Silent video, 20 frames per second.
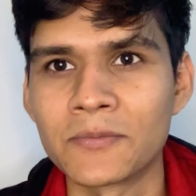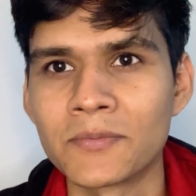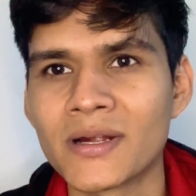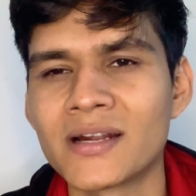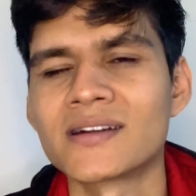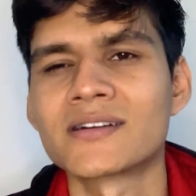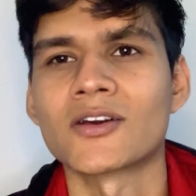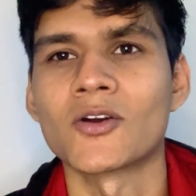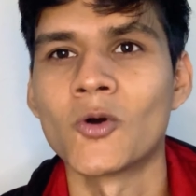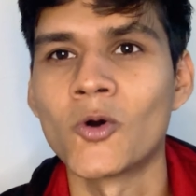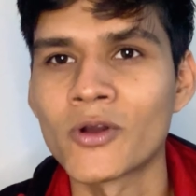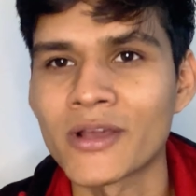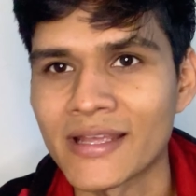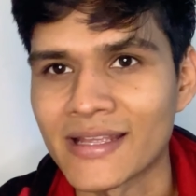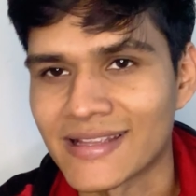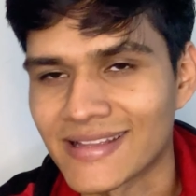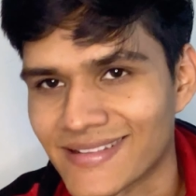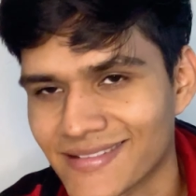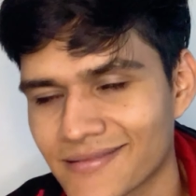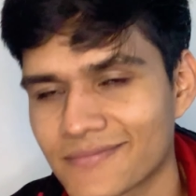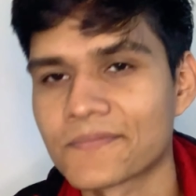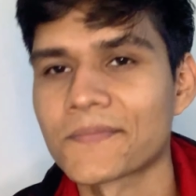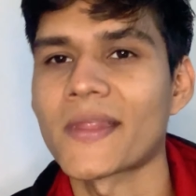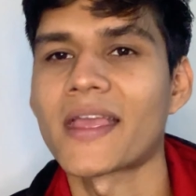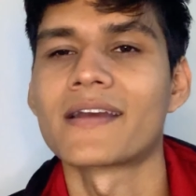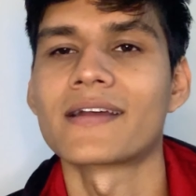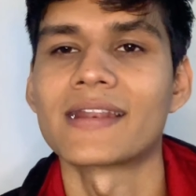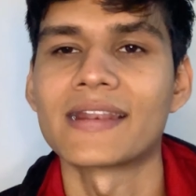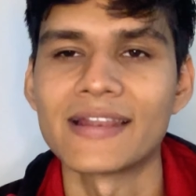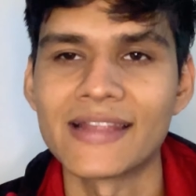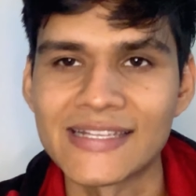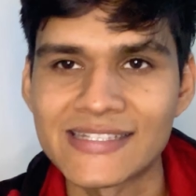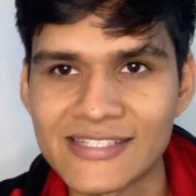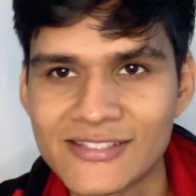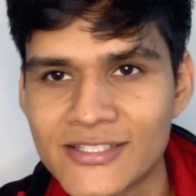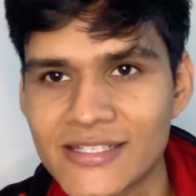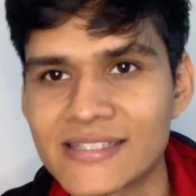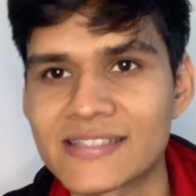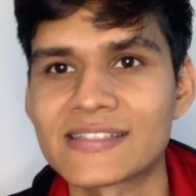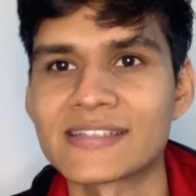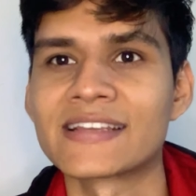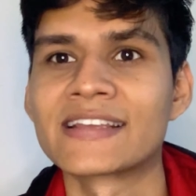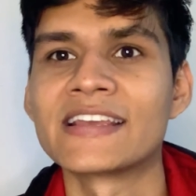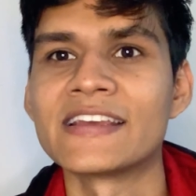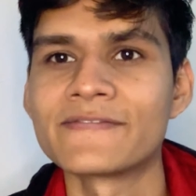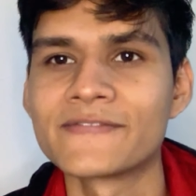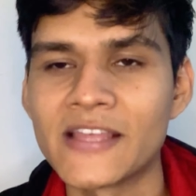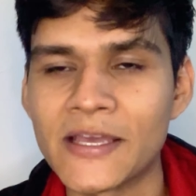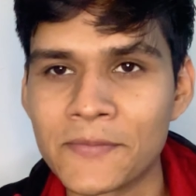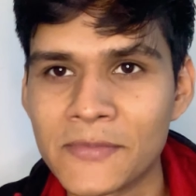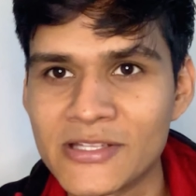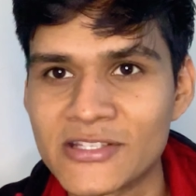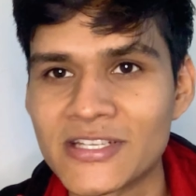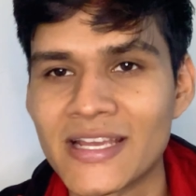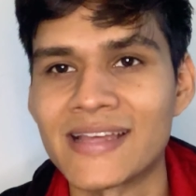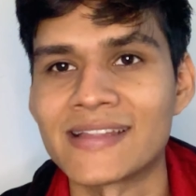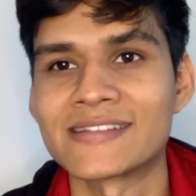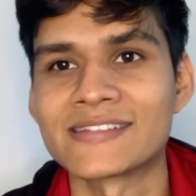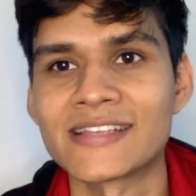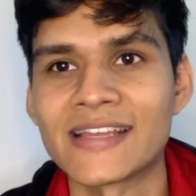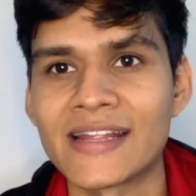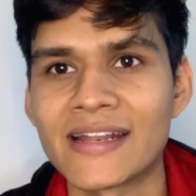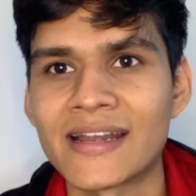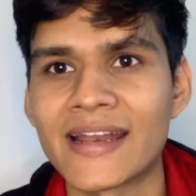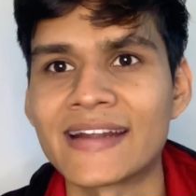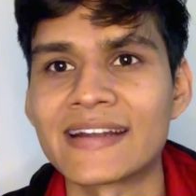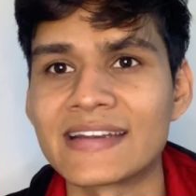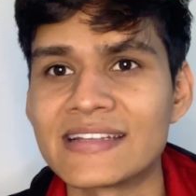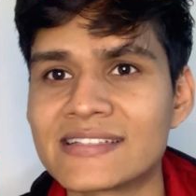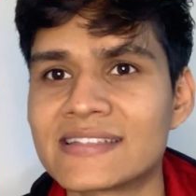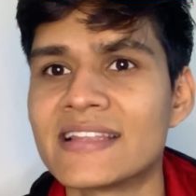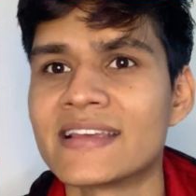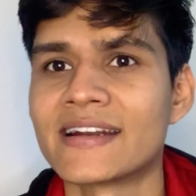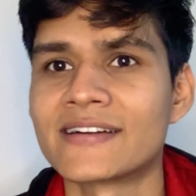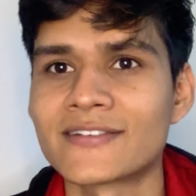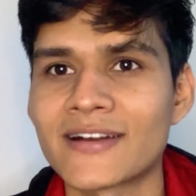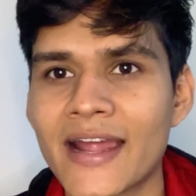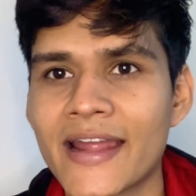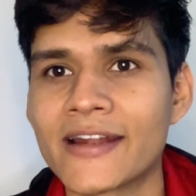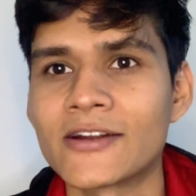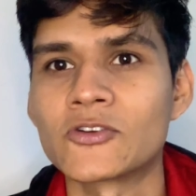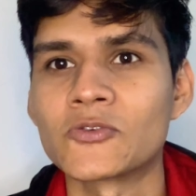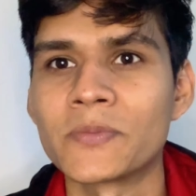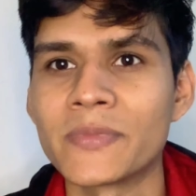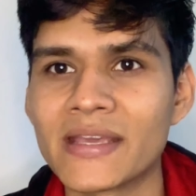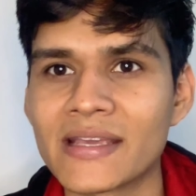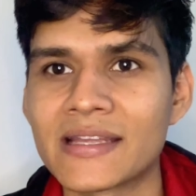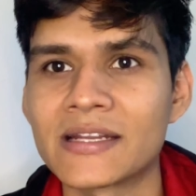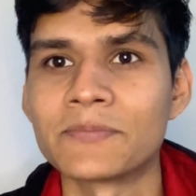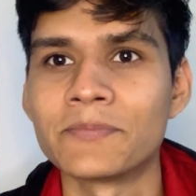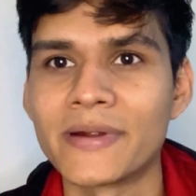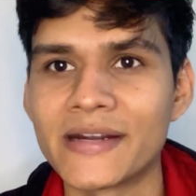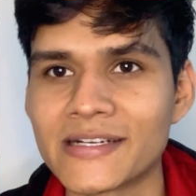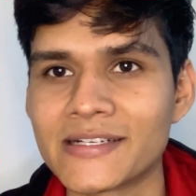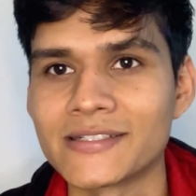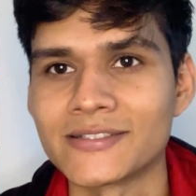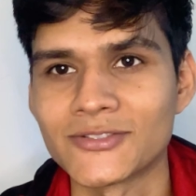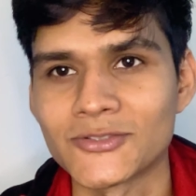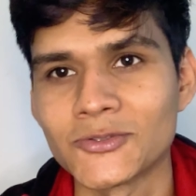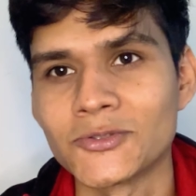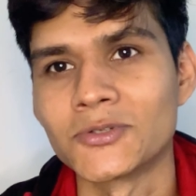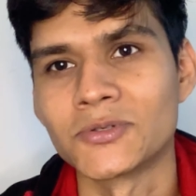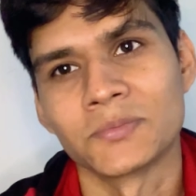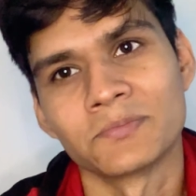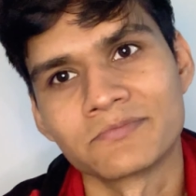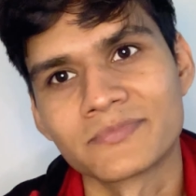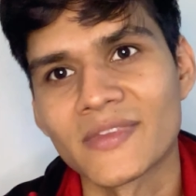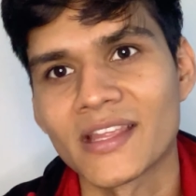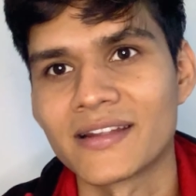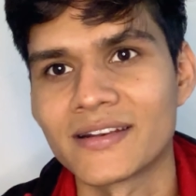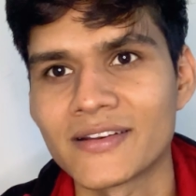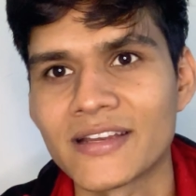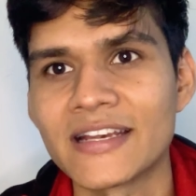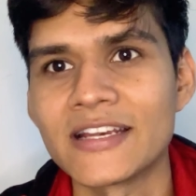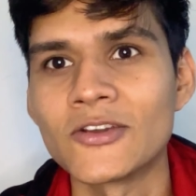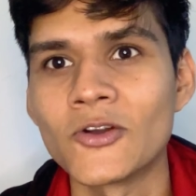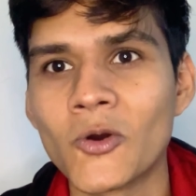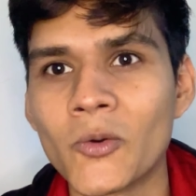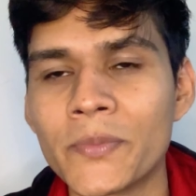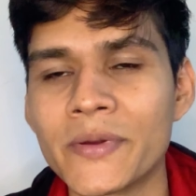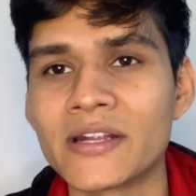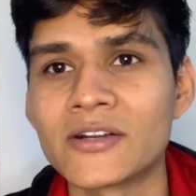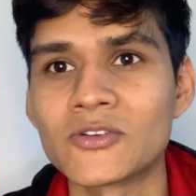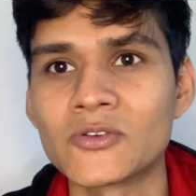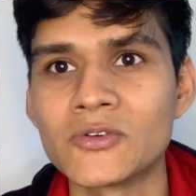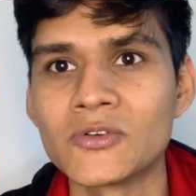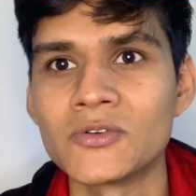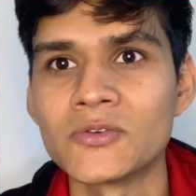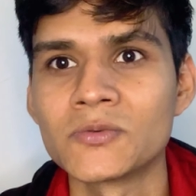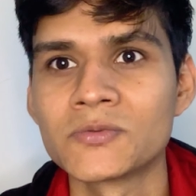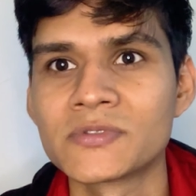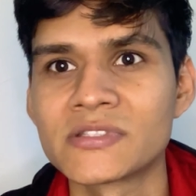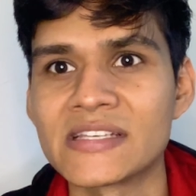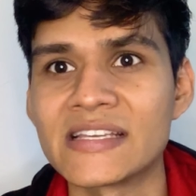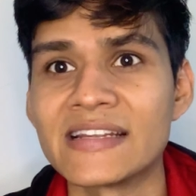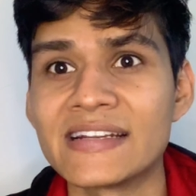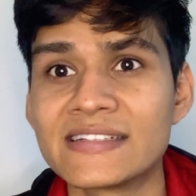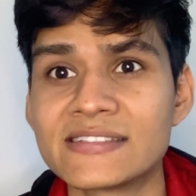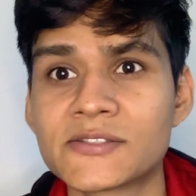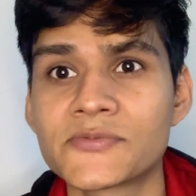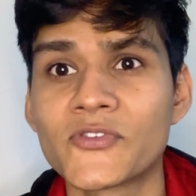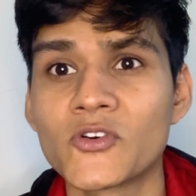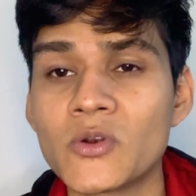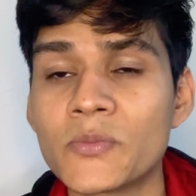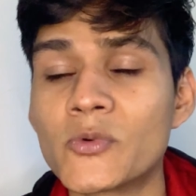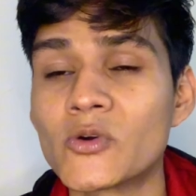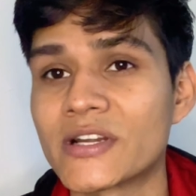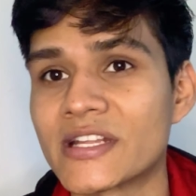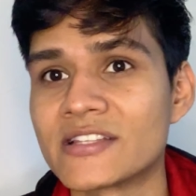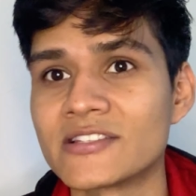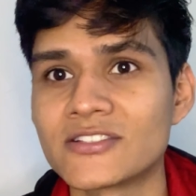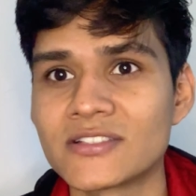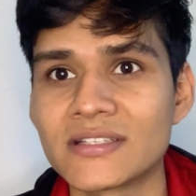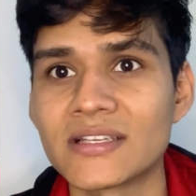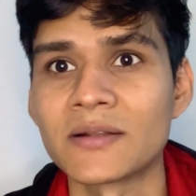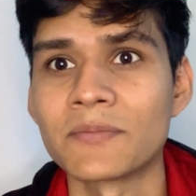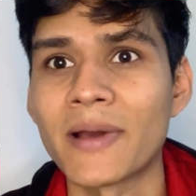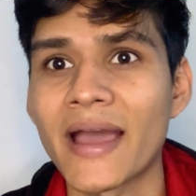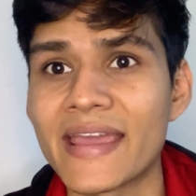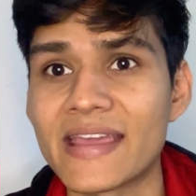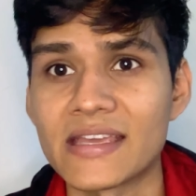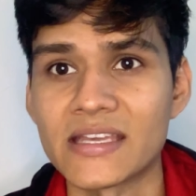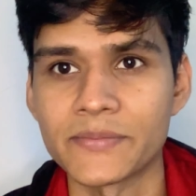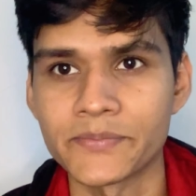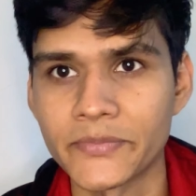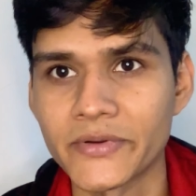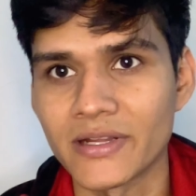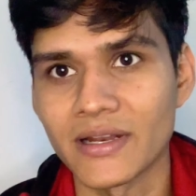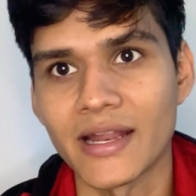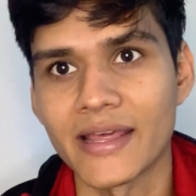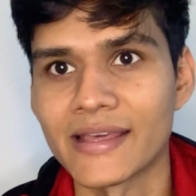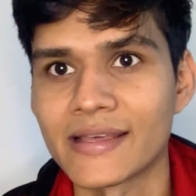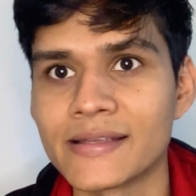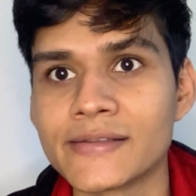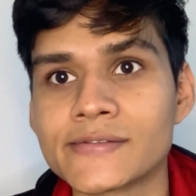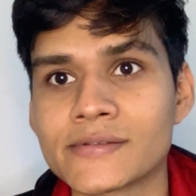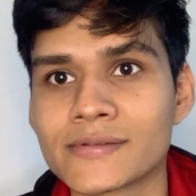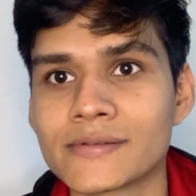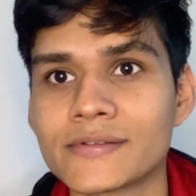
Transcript: But okay, let's just give them a chance, and at least they are trying to make it better. So really hoping to see its full potential by April, I guess.